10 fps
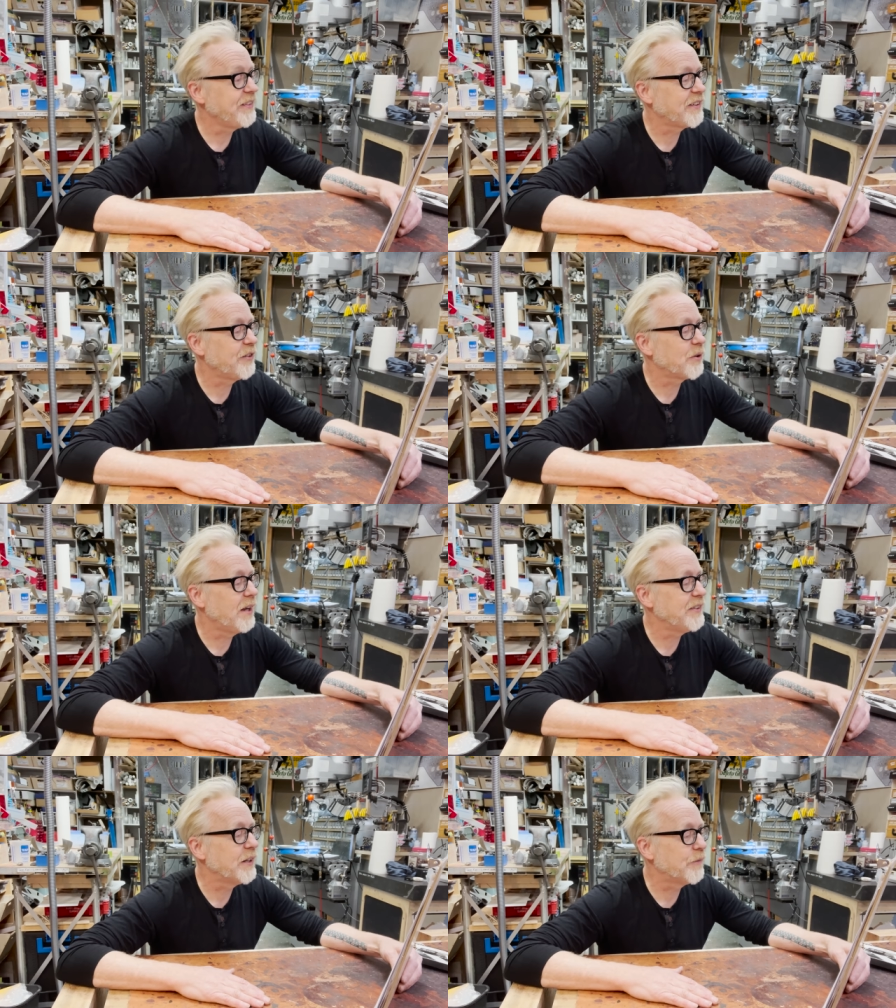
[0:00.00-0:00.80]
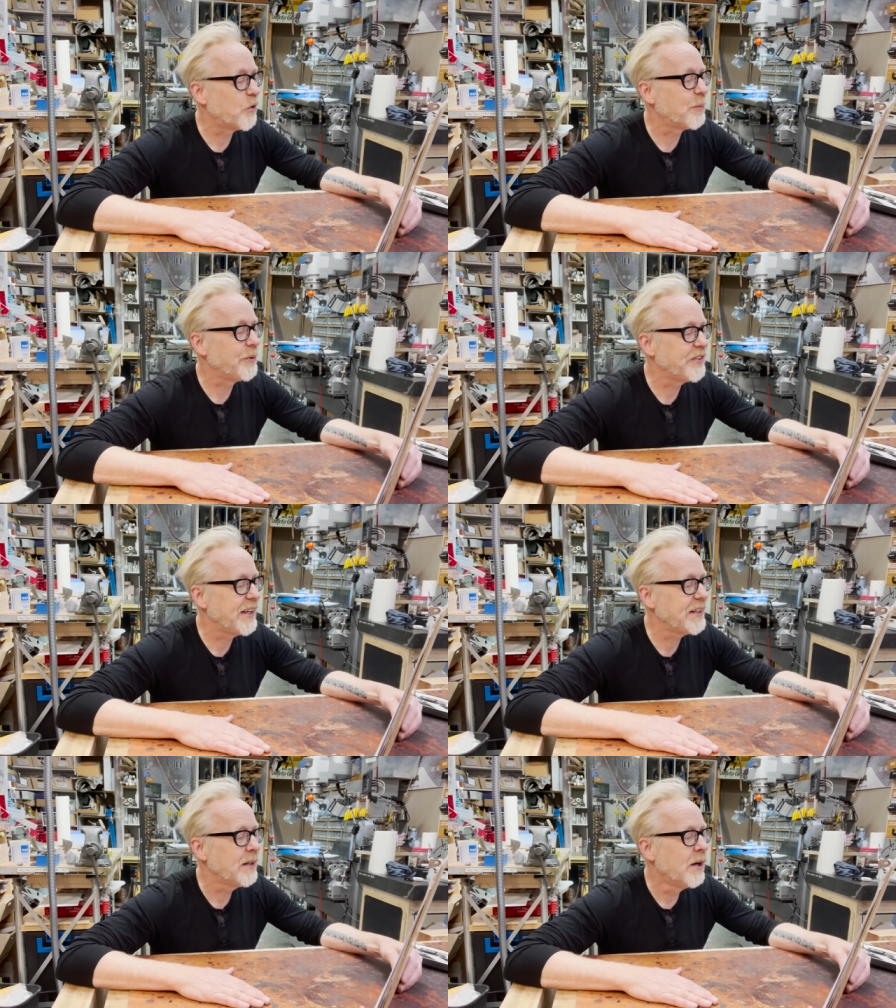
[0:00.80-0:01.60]
in stunt driving in a formal
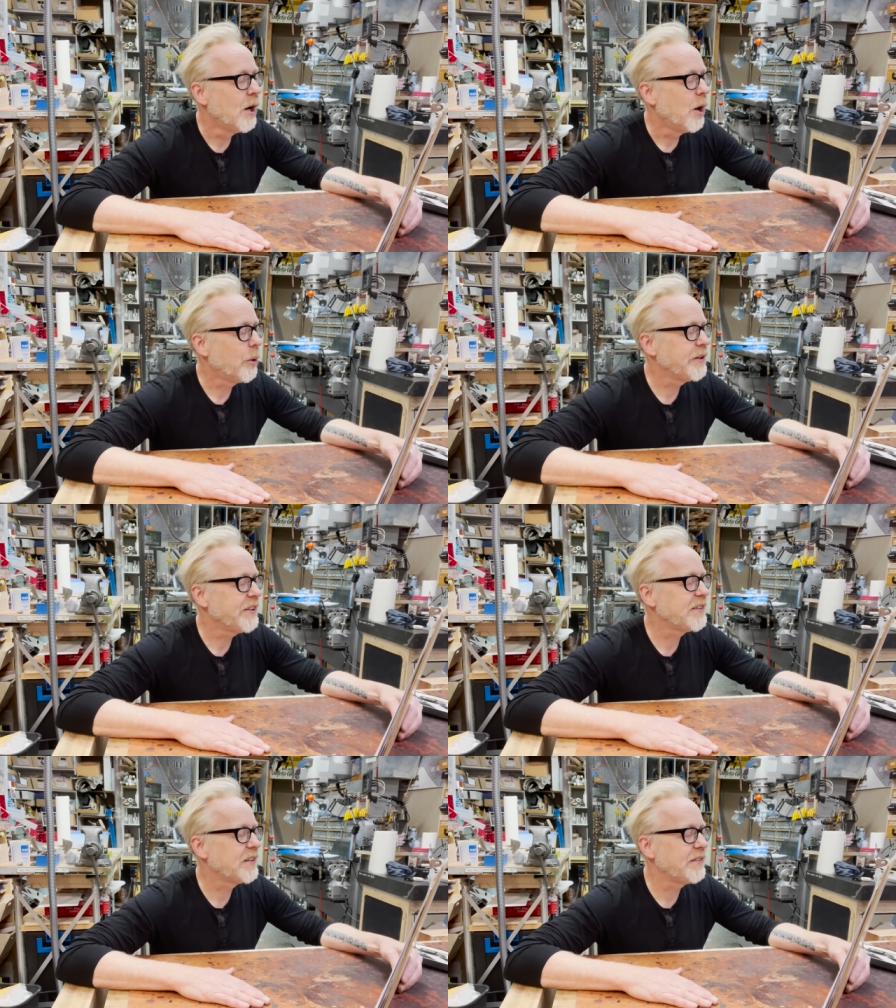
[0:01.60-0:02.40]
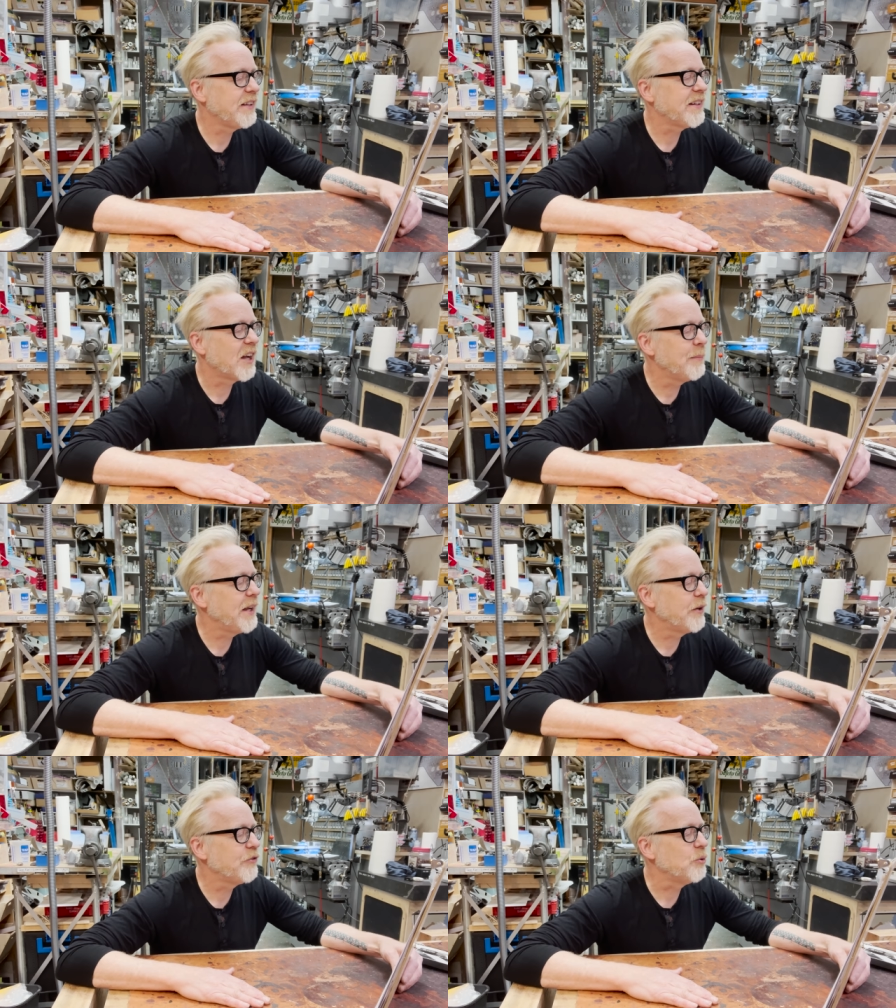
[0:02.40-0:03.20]
setting, or did, did it come
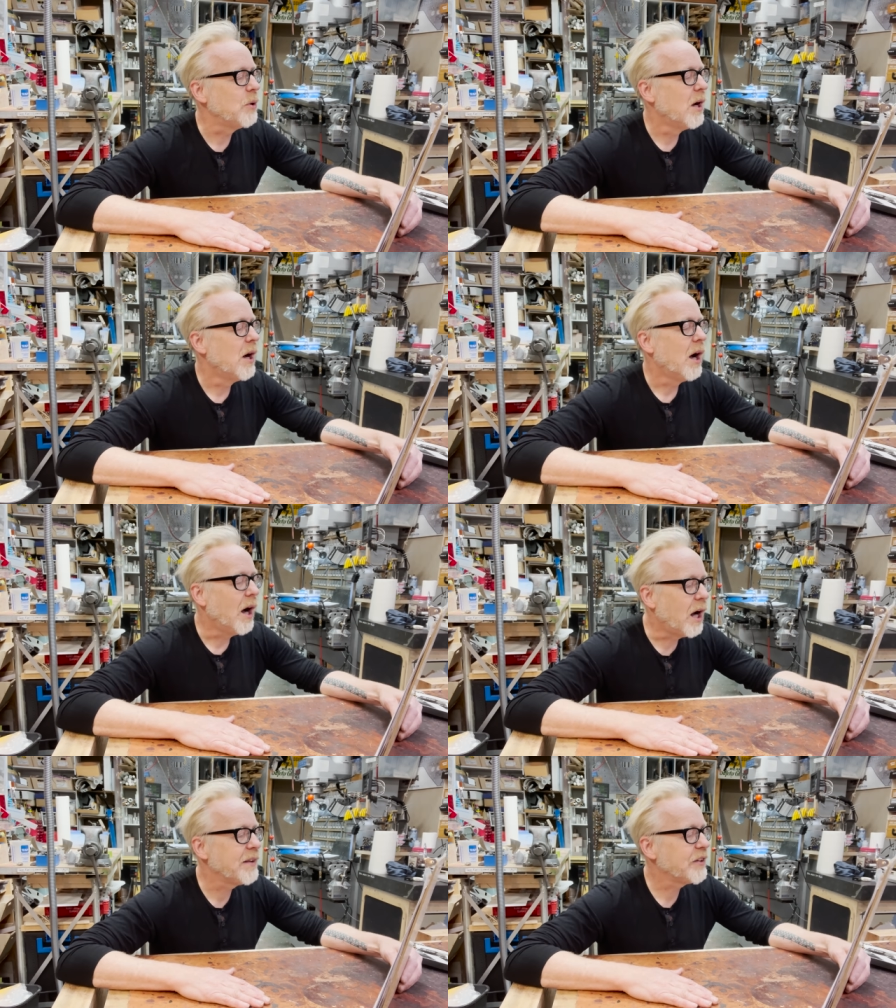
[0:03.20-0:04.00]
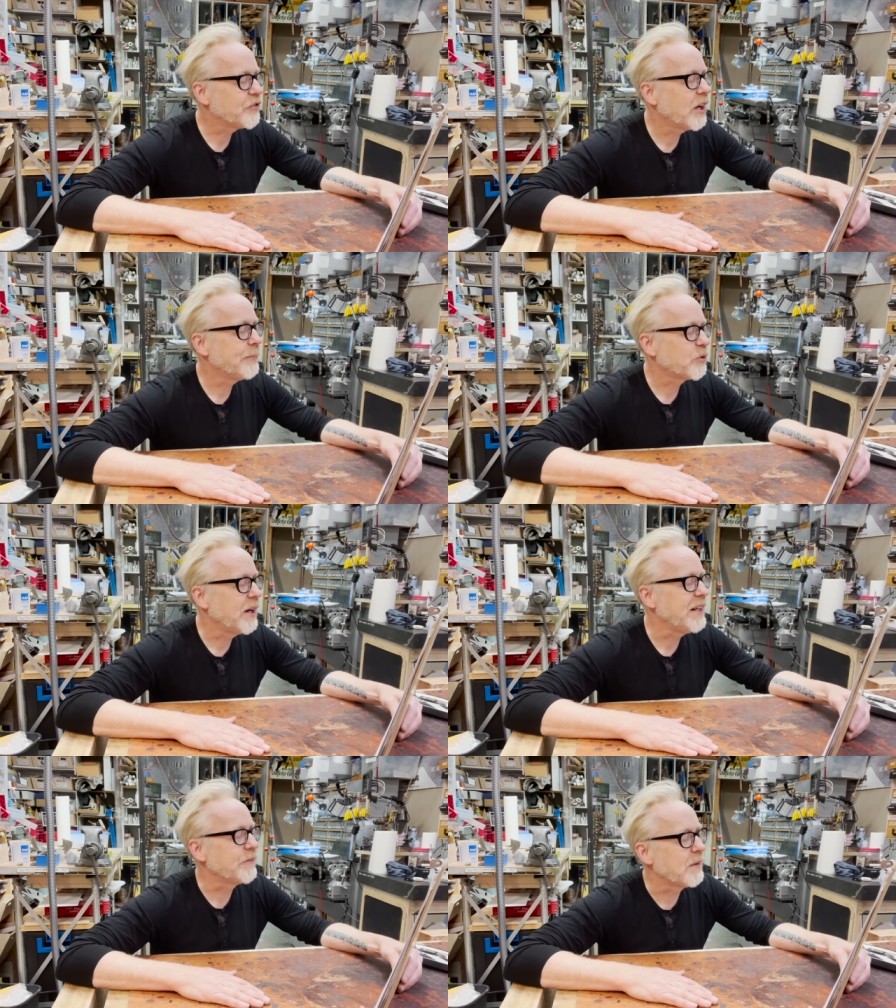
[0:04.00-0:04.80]
down to on-the-job
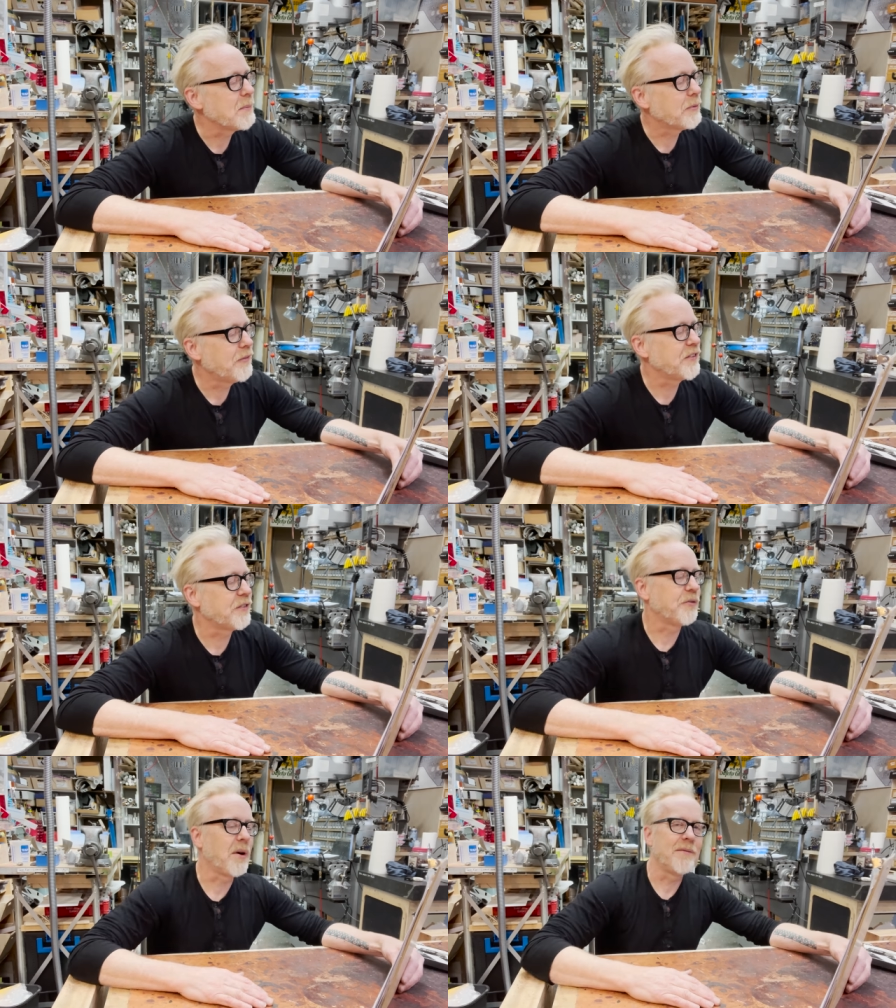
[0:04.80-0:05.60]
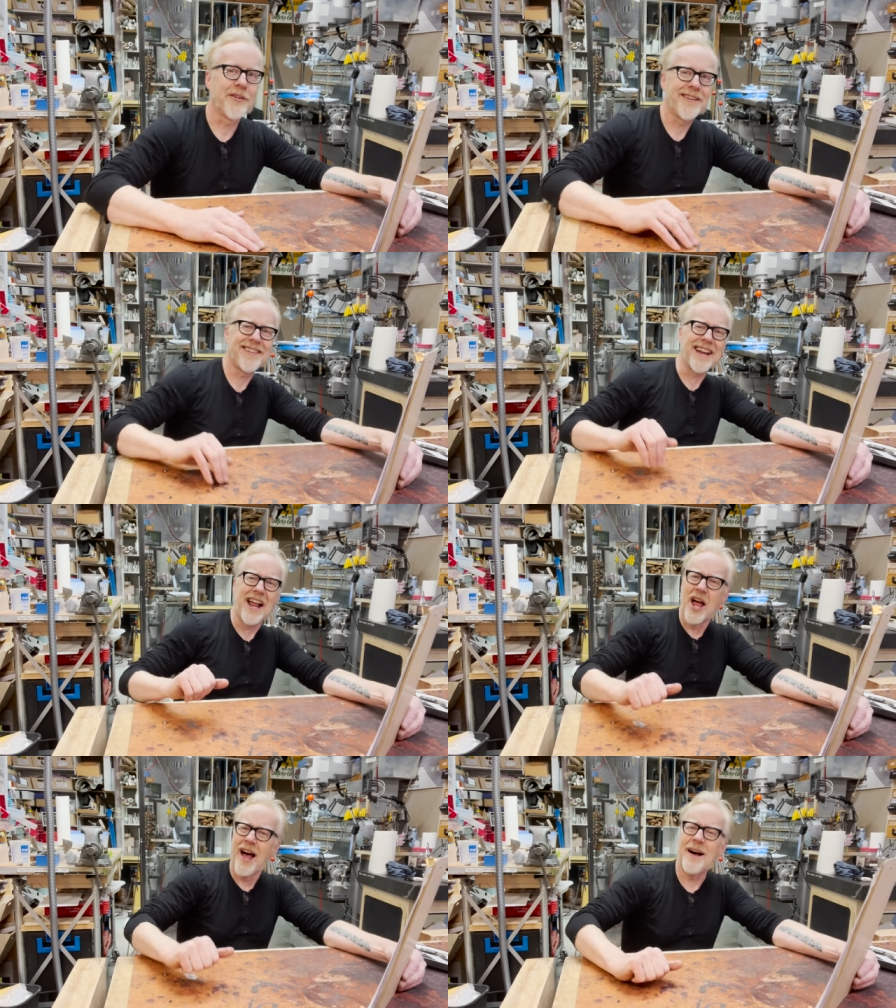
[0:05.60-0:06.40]
training from the professional drivers on set?